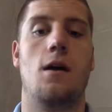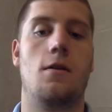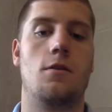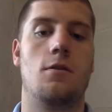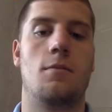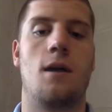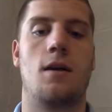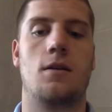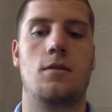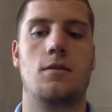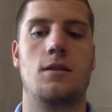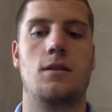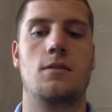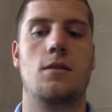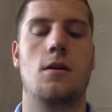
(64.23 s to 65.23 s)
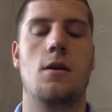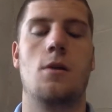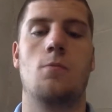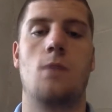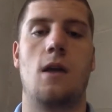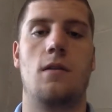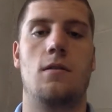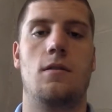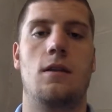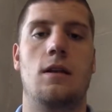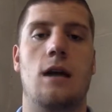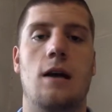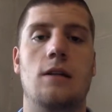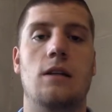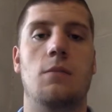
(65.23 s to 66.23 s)
other democracies rather than
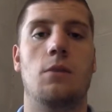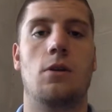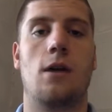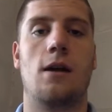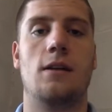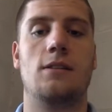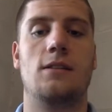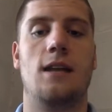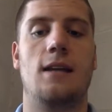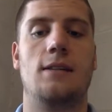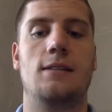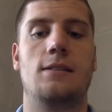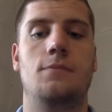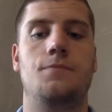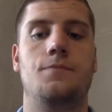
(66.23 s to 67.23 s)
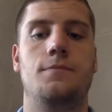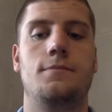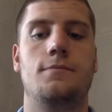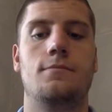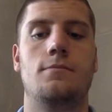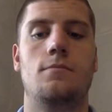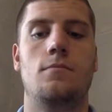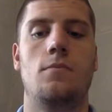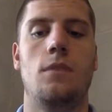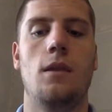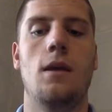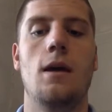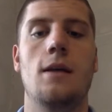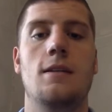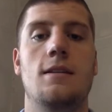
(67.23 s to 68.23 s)
non-democratic states.
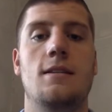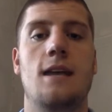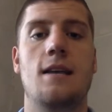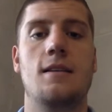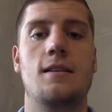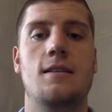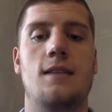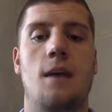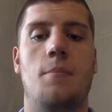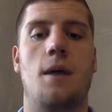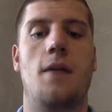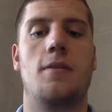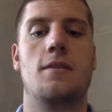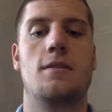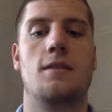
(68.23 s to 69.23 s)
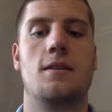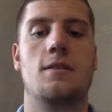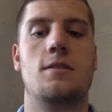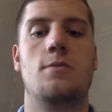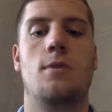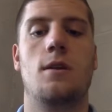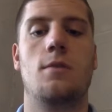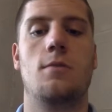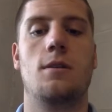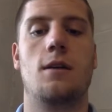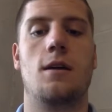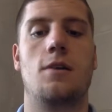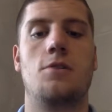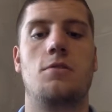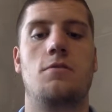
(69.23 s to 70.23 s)
To test this hypothesis, 21
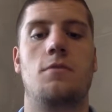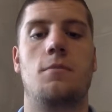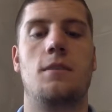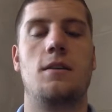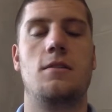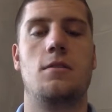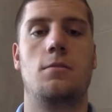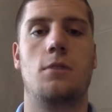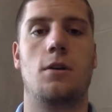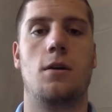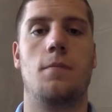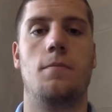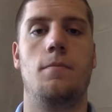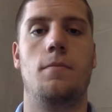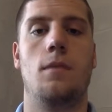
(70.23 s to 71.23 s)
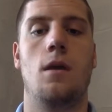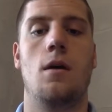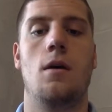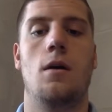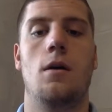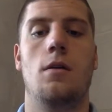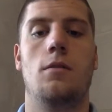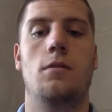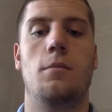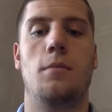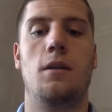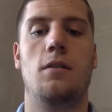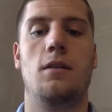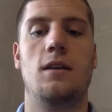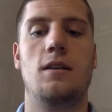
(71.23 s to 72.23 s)
countries from Eastern Europe, the
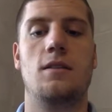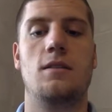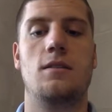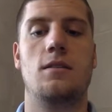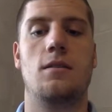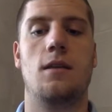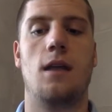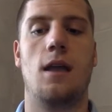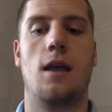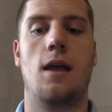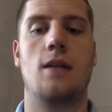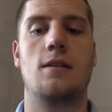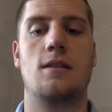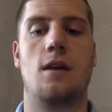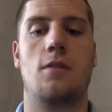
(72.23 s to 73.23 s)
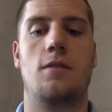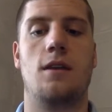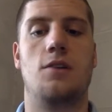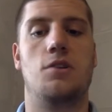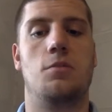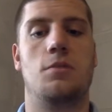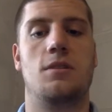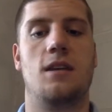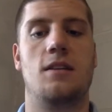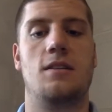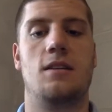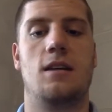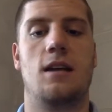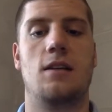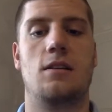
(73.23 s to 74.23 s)
Middle East, and South Asia were
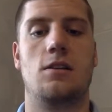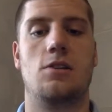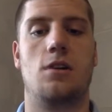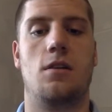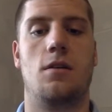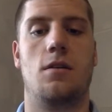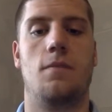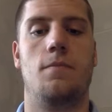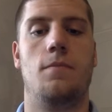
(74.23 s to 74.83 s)
tested against each other.